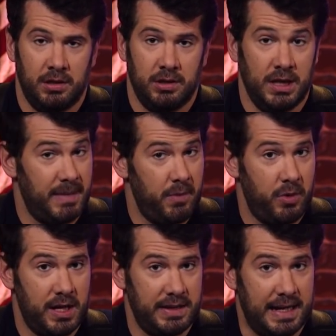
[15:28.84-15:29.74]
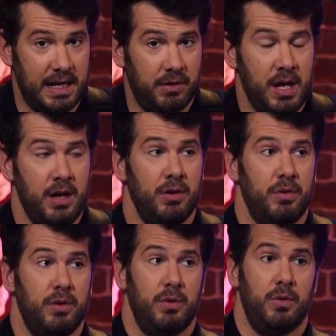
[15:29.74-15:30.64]
You have my word on that. Now,
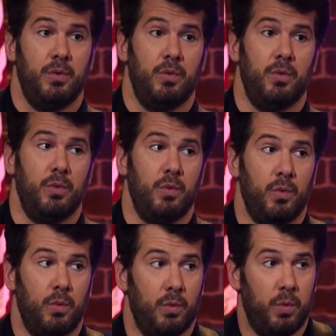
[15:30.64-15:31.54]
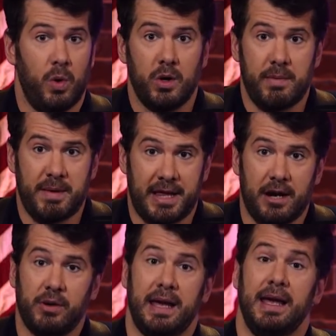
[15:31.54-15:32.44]
what do I mean by
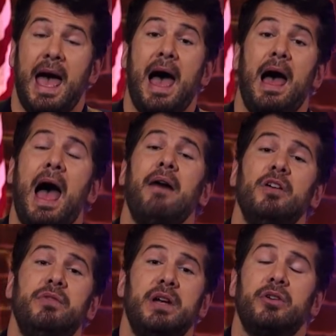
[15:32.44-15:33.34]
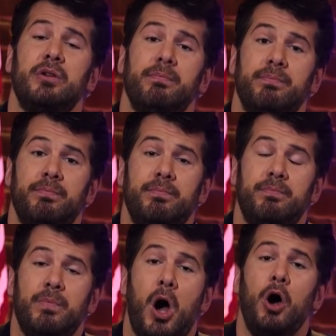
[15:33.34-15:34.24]
that? Okay, half of the other
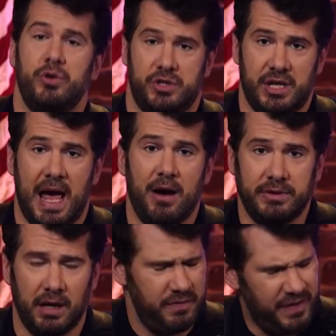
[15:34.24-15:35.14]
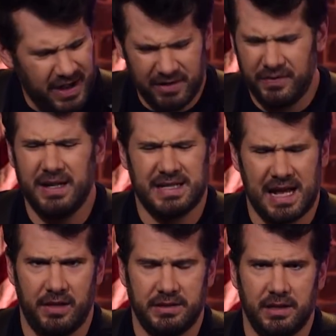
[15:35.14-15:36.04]
hosts out there, very, very
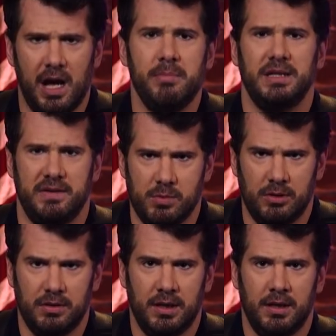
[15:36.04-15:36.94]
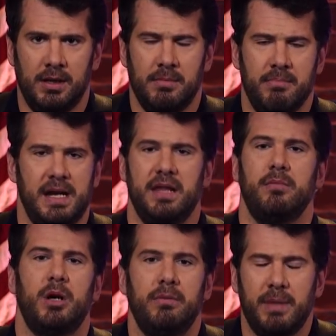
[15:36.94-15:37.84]
talented, unbelievable. Many of
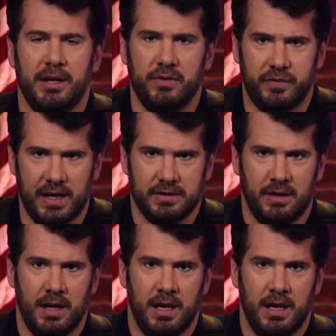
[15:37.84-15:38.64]
them are my good friends.